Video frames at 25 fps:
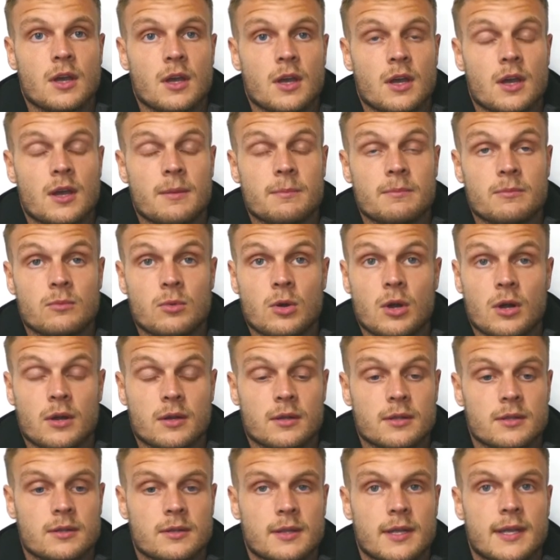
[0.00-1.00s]
Um, well,
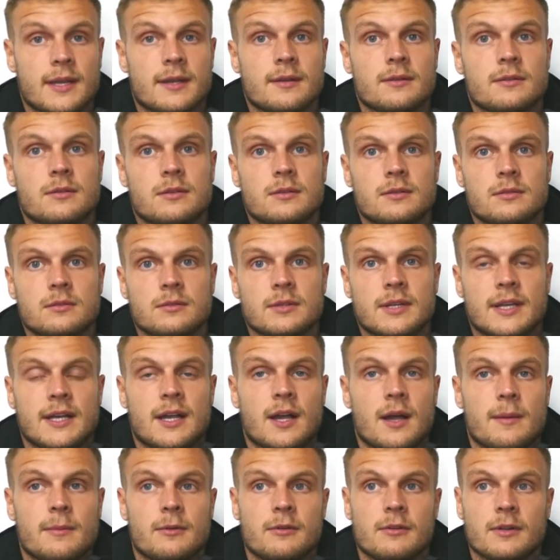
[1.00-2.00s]
it
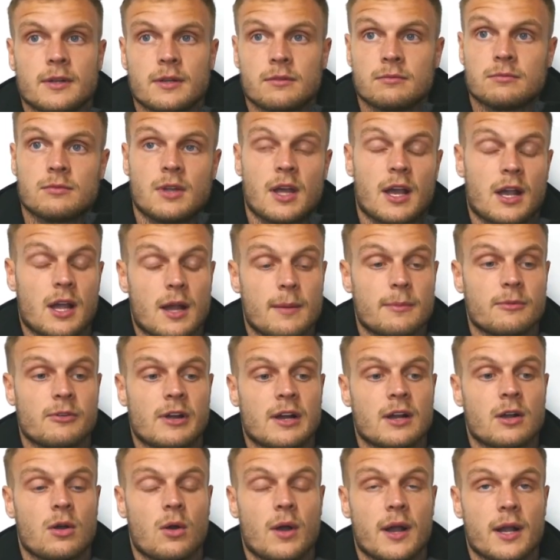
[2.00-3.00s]
come around come
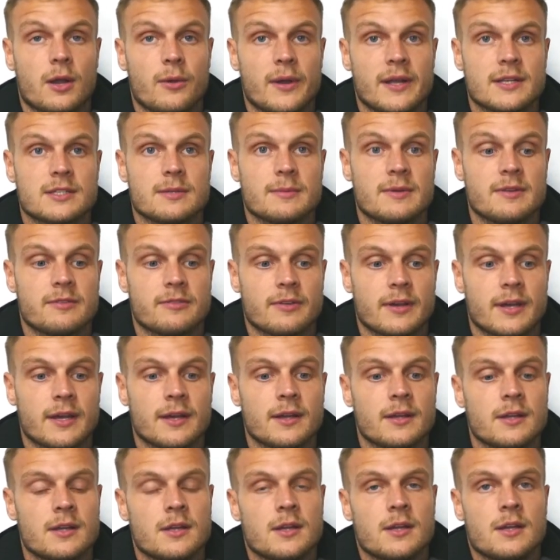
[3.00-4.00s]
around quite quick to be fair.
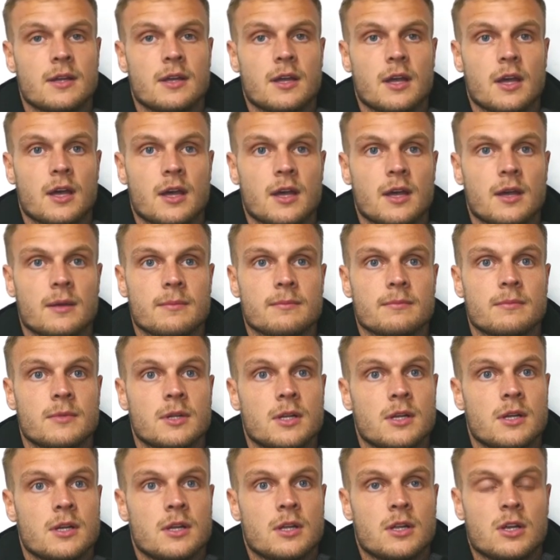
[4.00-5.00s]
Um,
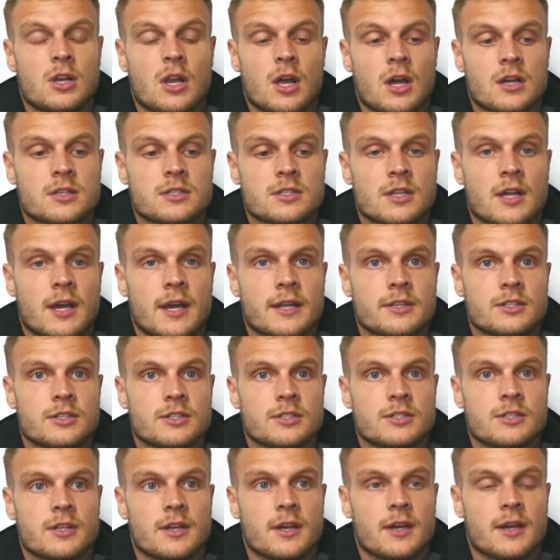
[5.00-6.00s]
last night
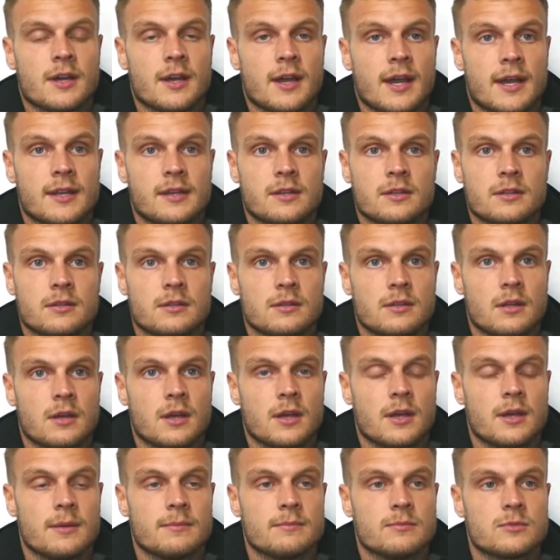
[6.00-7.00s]
just uh, had
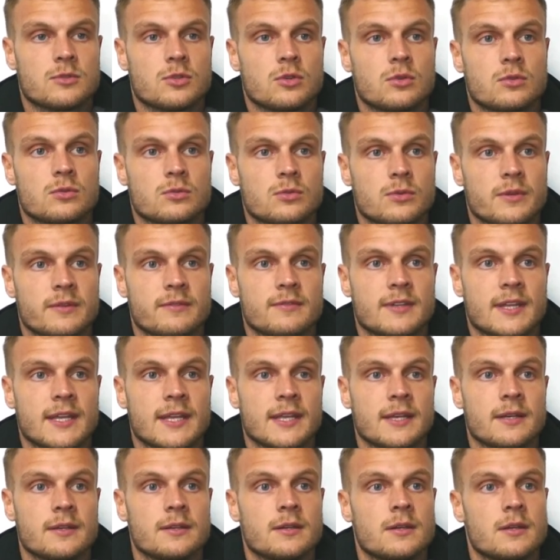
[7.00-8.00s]
um, talks with
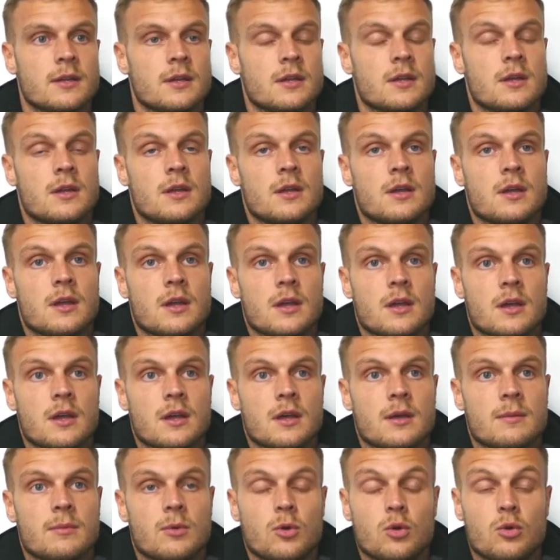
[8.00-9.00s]
Dean,
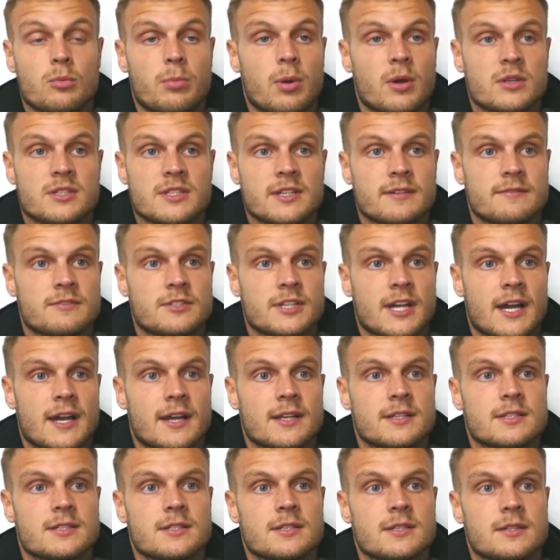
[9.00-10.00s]
uh, all positive
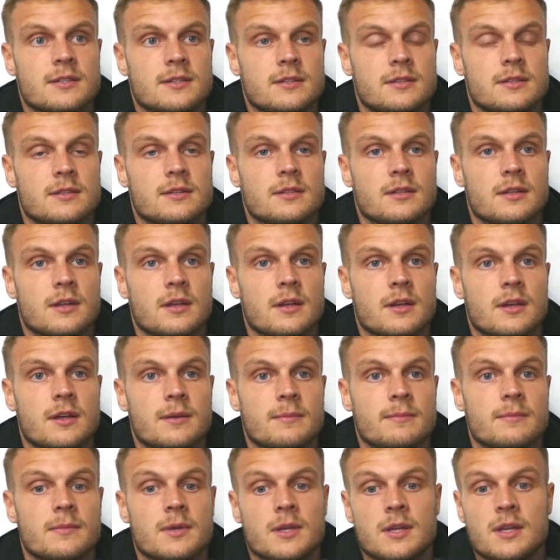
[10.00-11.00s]
chats,
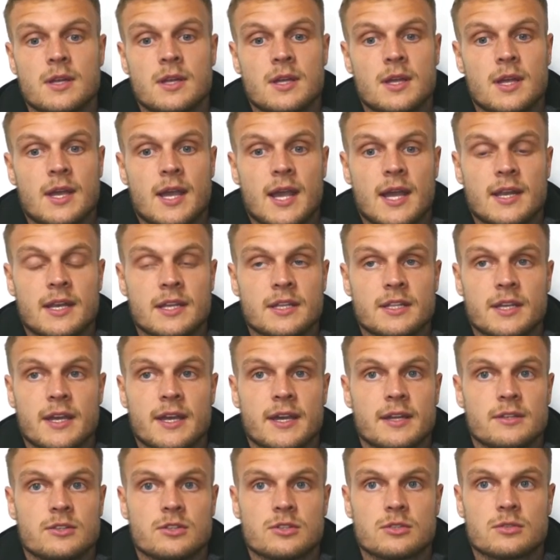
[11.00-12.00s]
um, and then
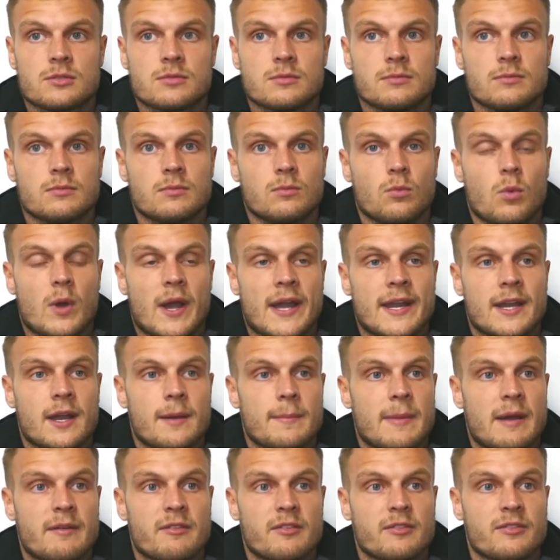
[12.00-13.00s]
yeah, just weighing
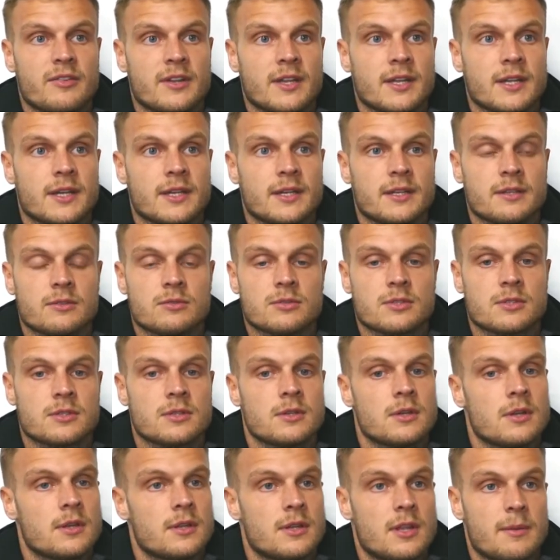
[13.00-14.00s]
up everything, and it was
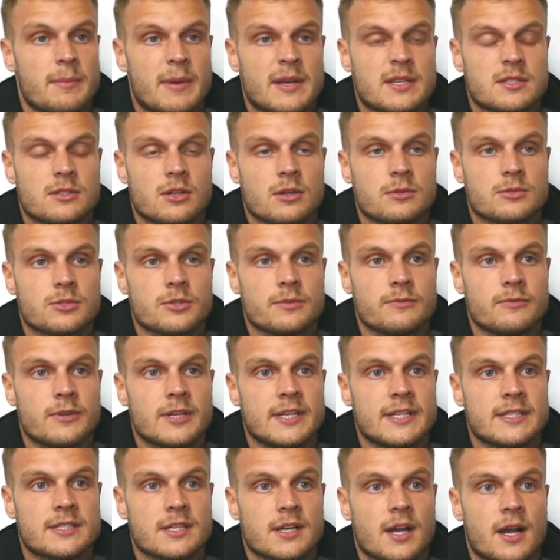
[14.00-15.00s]
the best option
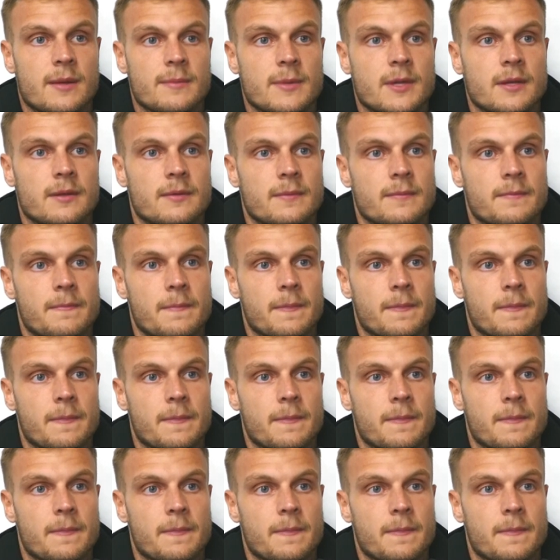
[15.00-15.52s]
really to come here.